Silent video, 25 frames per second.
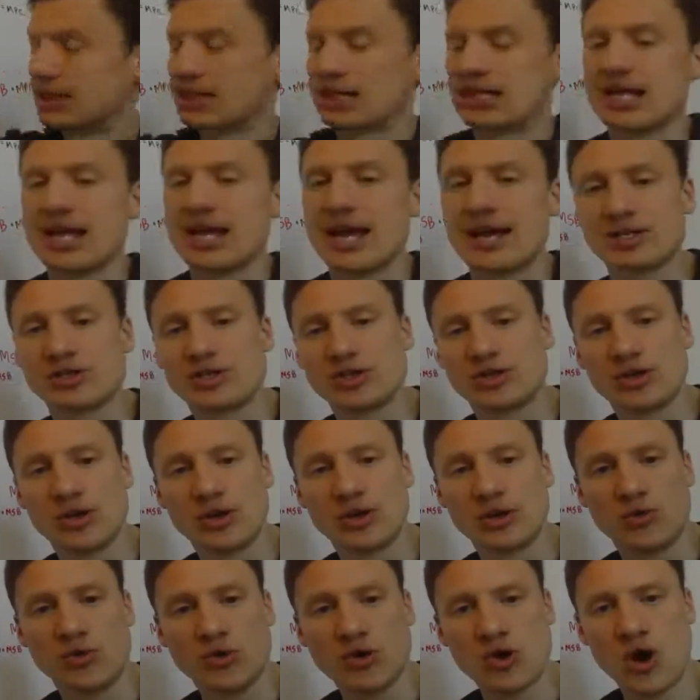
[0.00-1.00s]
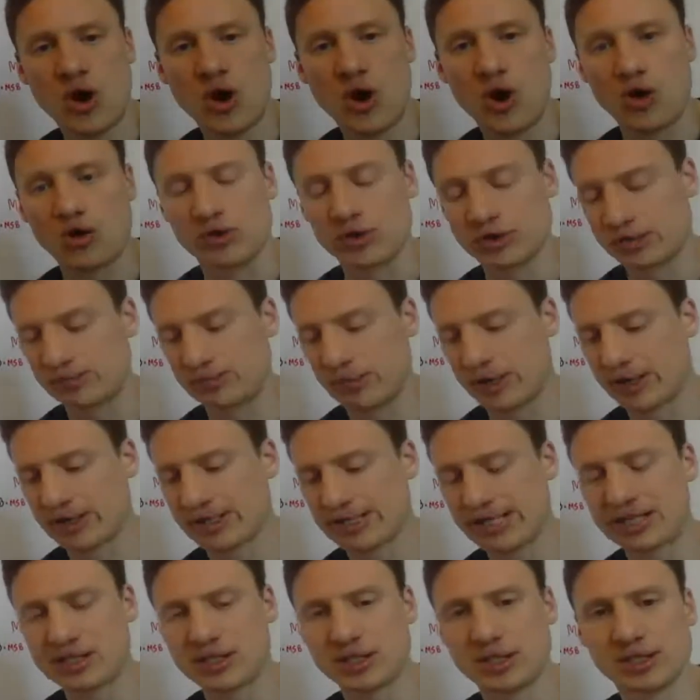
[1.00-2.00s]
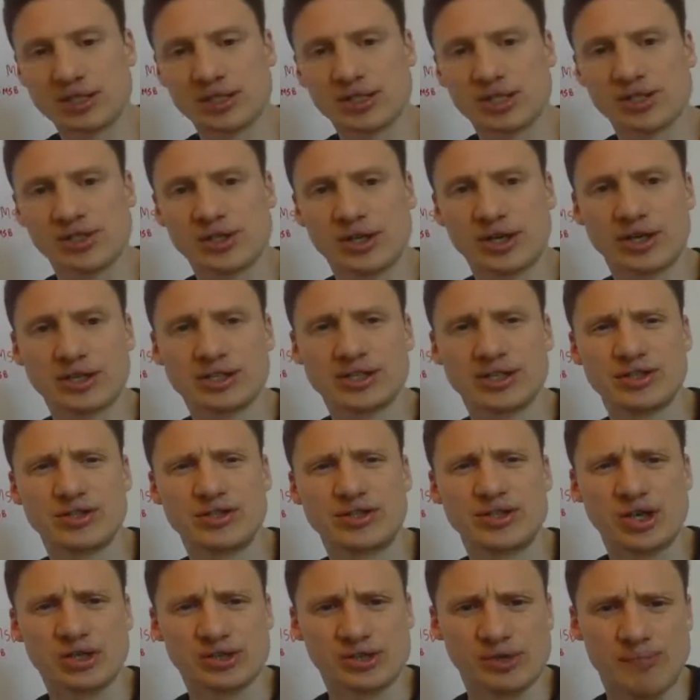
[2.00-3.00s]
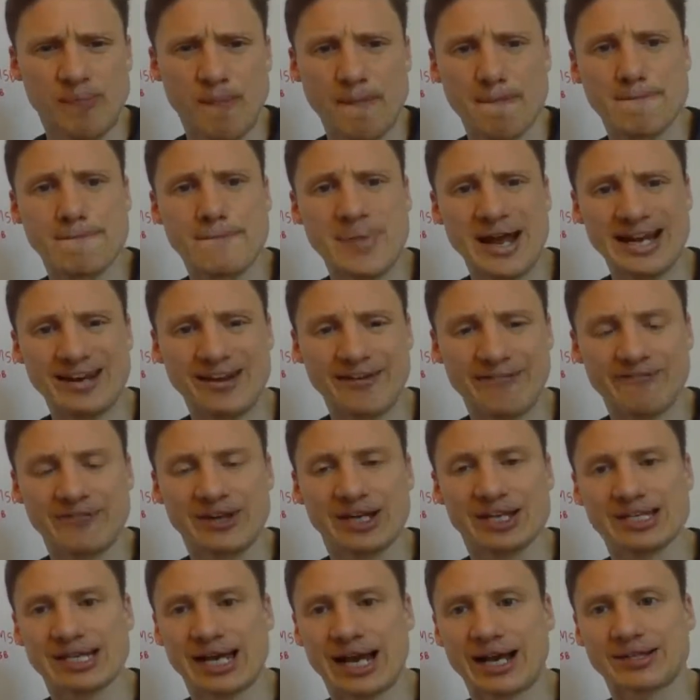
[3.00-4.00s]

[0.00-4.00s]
the external cost, because actually society doesn't benefit